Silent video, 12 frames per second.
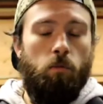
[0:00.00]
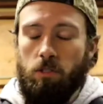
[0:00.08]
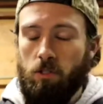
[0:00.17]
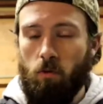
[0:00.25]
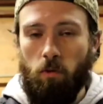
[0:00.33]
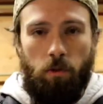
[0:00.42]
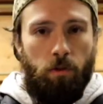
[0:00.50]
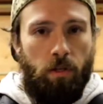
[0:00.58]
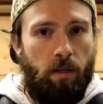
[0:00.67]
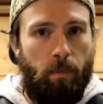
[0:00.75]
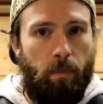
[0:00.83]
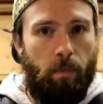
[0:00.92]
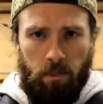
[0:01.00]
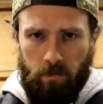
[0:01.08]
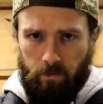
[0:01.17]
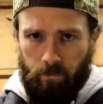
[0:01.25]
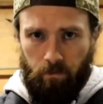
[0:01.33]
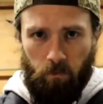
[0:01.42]
so you need to
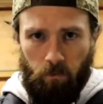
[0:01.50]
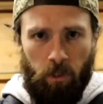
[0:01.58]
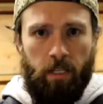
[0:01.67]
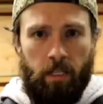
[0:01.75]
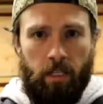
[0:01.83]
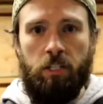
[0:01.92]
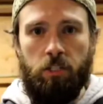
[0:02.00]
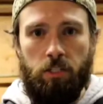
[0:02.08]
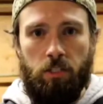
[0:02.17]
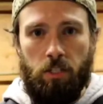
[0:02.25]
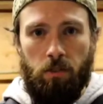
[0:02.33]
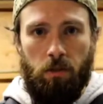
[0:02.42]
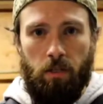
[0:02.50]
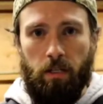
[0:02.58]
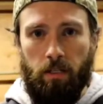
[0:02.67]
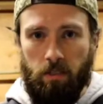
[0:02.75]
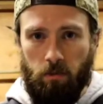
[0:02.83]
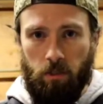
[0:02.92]
balance with ignition two
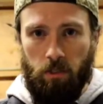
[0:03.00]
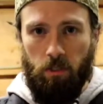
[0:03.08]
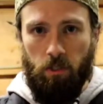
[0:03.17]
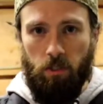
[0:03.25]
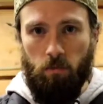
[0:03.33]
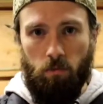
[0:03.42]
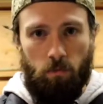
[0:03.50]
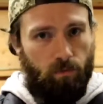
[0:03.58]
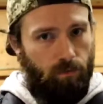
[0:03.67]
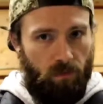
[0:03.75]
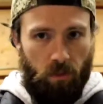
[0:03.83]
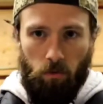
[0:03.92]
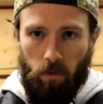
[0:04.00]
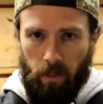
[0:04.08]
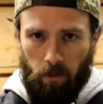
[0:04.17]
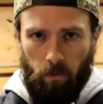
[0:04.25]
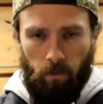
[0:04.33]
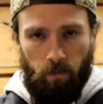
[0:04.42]
things, which is just too
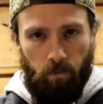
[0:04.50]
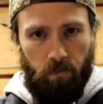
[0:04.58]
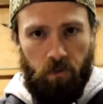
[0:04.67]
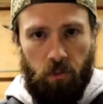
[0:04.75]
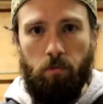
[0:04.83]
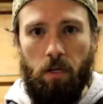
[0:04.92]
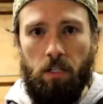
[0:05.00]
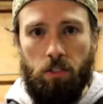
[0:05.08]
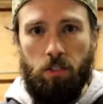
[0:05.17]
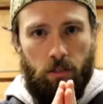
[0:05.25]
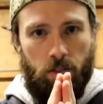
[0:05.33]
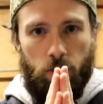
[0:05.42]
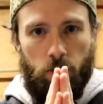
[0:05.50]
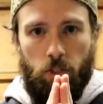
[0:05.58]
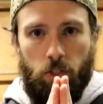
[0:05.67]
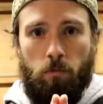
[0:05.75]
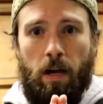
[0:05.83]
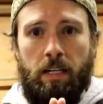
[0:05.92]
little, too much,
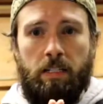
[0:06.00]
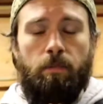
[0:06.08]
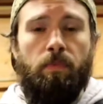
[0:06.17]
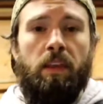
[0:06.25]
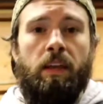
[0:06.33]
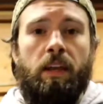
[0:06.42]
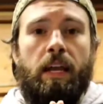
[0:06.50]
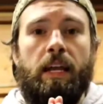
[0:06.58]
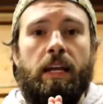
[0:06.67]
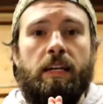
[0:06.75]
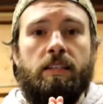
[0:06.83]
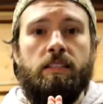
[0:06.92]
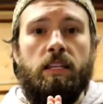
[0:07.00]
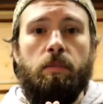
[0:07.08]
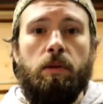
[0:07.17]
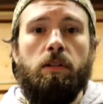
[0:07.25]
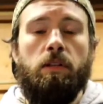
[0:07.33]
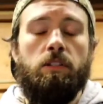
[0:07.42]
just right. And
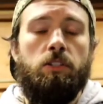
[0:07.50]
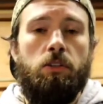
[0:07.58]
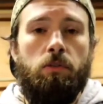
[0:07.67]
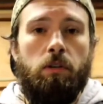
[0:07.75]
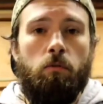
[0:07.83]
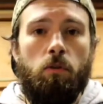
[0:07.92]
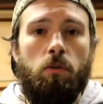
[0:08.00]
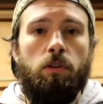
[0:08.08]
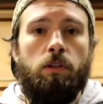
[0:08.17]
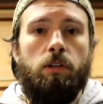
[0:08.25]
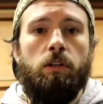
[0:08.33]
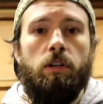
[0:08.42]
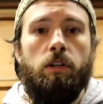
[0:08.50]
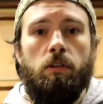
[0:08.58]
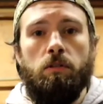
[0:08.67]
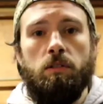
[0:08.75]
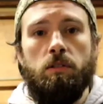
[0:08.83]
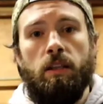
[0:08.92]
typically in the tuning world, you're going to
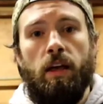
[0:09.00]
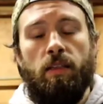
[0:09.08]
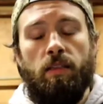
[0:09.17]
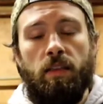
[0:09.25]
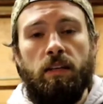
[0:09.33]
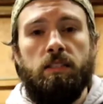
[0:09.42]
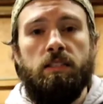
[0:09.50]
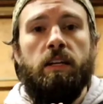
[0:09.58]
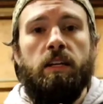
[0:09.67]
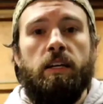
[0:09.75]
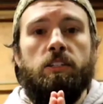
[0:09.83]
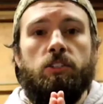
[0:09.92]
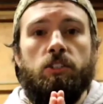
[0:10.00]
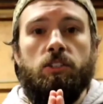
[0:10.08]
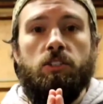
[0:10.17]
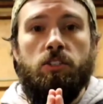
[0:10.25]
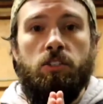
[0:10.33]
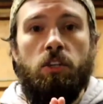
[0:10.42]
notice that this is
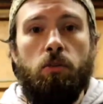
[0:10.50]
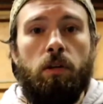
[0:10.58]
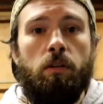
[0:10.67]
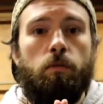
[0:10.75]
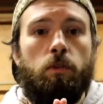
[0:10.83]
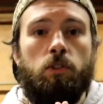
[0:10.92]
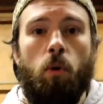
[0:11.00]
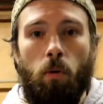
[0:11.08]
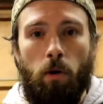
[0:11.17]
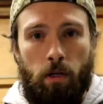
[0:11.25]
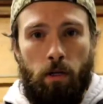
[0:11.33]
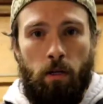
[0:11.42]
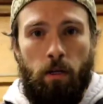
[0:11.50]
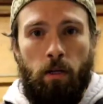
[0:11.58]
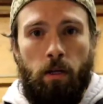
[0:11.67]
just tuning for torque.